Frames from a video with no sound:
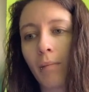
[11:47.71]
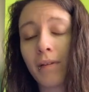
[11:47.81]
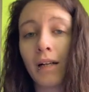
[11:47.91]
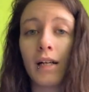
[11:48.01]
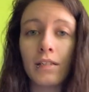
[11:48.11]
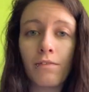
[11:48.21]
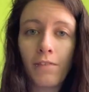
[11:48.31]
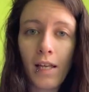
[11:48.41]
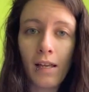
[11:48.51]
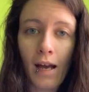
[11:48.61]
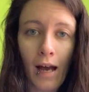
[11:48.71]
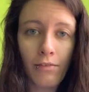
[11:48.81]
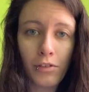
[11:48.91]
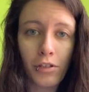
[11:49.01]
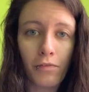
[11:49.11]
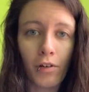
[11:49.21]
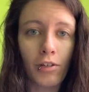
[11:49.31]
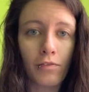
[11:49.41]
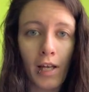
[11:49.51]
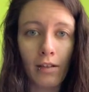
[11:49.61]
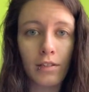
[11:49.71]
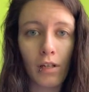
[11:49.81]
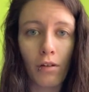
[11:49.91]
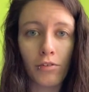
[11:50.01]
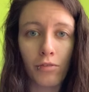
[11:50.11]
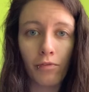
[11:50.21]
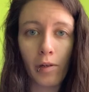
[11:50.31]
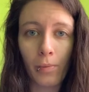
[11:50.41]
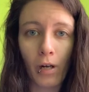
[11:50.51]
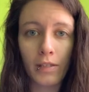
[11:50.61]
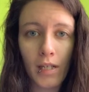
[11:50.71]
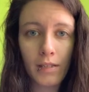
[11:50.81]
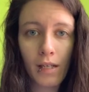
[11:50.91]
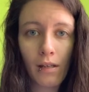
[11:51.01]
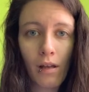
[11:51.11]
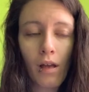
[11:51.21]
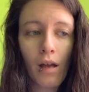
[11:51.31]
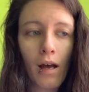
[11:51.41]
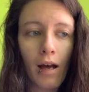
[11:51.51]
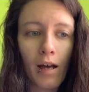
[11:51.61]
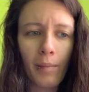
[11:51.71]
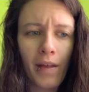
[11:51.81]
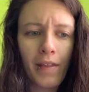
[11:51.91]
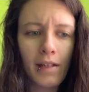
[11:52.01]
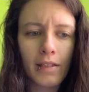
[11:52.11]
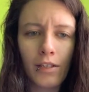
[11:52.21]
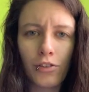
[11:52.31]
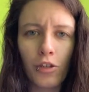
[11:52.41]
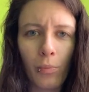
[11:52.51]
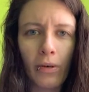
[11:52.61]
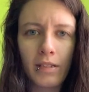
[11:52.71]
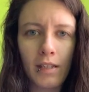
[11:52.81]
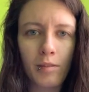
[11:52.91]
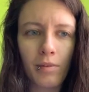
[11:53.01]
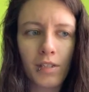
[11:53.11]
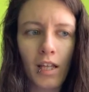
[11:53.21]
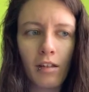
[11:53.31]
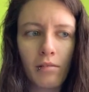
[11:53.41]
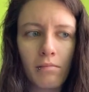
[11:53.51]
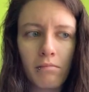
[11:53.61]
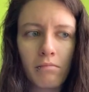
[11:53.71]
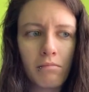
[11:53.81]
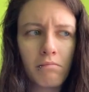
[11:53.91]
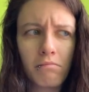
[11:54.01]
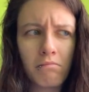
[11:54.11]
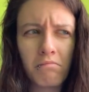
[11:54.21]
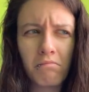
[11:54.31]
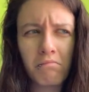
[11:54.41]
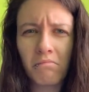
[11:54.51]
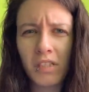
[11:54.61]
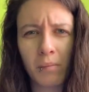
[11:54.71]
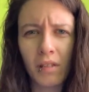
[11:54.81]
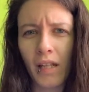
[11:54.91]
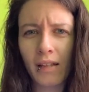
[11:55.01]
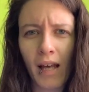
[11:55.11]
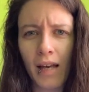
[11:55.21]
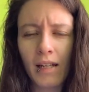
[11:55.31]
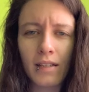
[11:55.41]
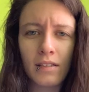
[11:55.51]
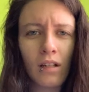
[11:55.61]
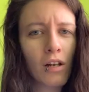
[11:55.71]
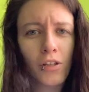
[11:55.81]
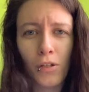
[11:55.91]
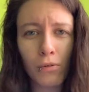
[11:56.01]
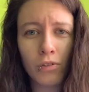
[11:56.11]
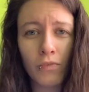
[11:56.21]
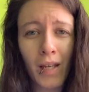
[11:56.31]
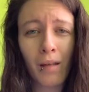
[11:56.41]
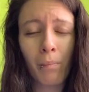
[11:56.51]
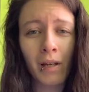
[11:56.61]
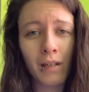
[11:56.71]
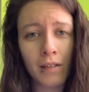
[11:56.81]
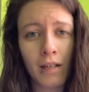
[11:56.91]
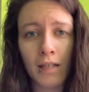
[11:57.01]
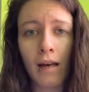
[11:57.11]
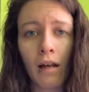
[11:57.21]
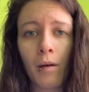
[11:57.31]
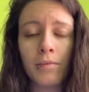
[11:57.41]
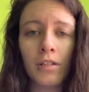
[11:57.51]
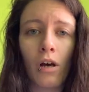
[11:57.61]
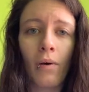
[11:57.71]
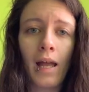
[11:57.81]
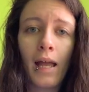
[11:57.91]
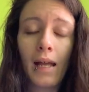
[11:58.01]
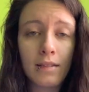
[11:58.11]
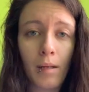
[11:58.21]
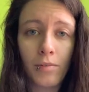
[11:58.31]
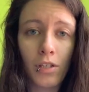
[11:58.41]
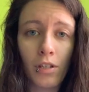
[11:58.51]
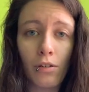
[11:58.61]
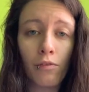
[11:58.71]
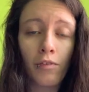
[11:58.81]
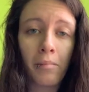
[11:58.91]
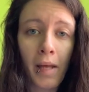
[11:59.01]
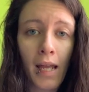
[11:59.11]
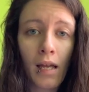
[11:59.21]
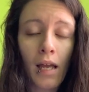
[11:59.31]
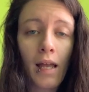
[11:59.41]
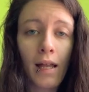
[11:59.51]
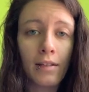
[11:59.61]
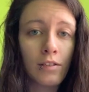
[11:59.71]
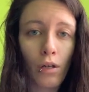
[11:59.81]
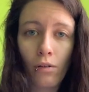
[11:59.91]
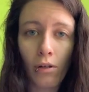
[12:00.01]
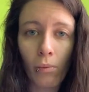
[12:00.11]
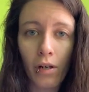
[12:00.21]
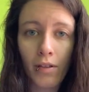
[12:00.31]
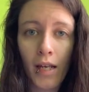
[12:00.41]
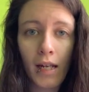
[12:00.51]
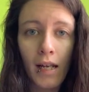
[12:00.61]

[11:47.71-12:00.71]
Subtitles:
There is a fee after your first $1,000 of free processing. I think it's like 2.6%, something like that. It's not a huge fee, but it does add up, so it's up to you. For me, it's totally worth it,